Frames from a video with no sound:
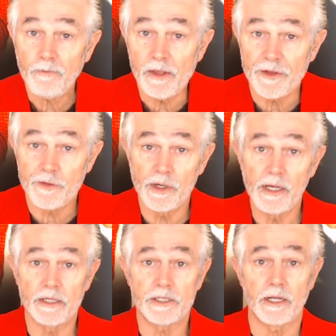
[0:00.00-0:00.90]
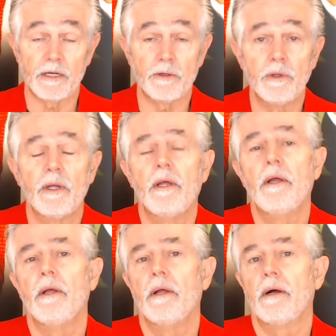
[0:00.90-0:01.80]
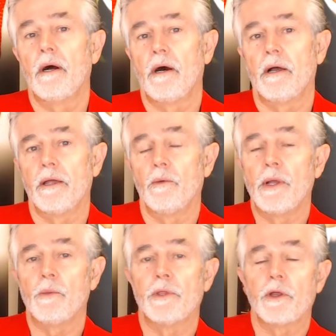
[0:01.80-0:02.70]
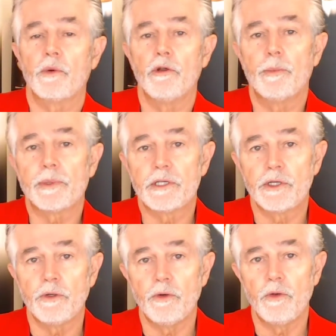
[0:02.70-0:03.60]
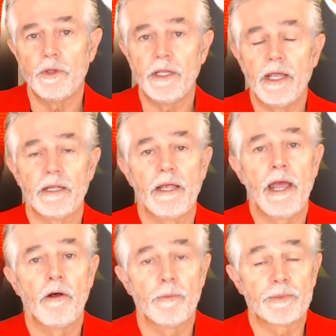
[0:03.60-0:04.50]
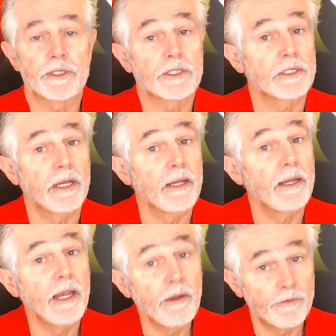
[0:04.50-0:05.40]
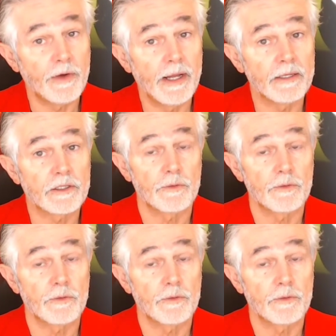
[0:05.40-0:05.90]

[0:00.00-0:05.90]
3 years ago, I went with a group to the Alps in France,